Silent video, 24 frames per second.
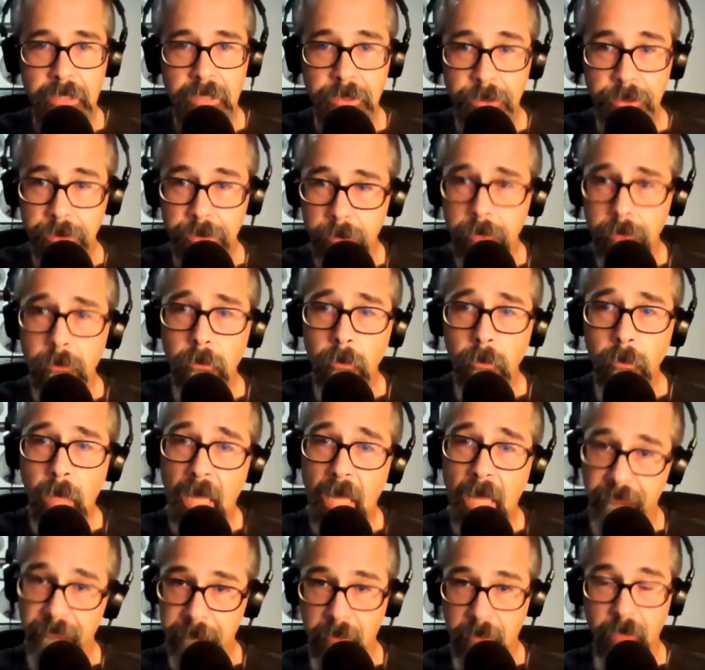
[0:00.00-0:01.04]
you
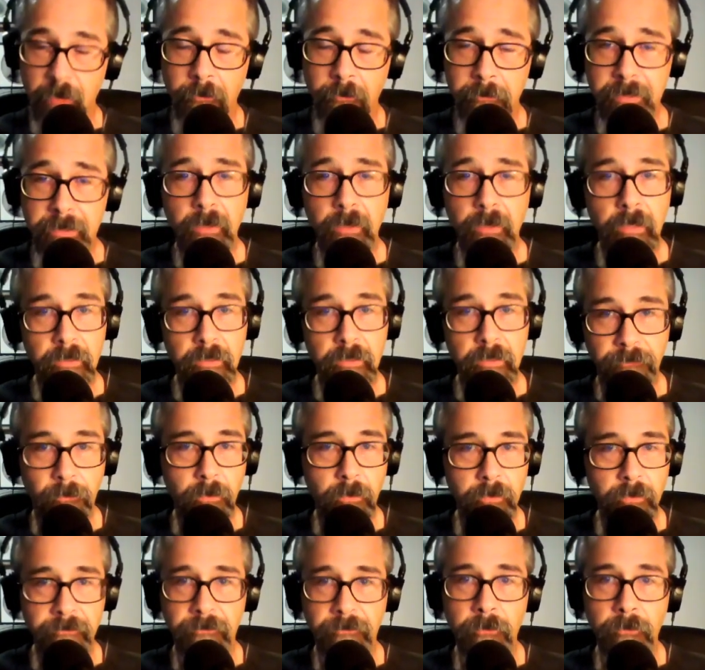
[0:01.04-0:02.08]
have probably heard
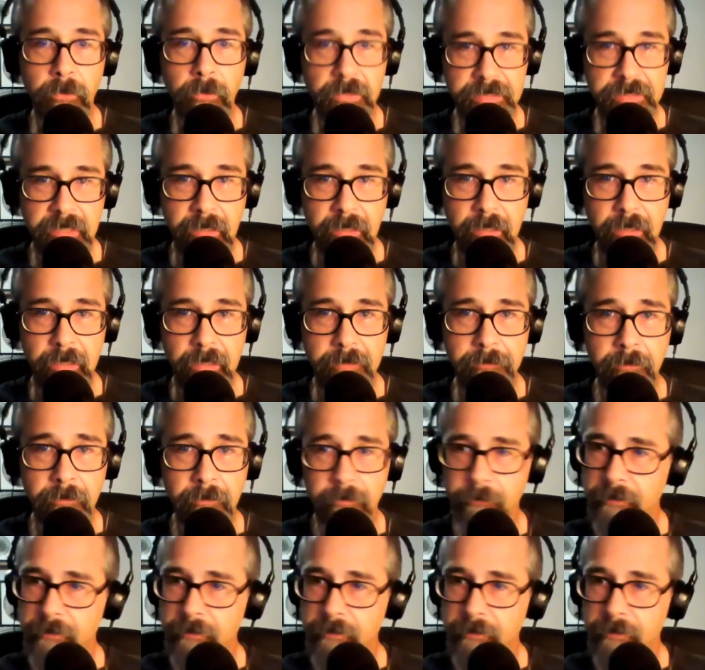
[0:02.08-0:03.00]
4/4 time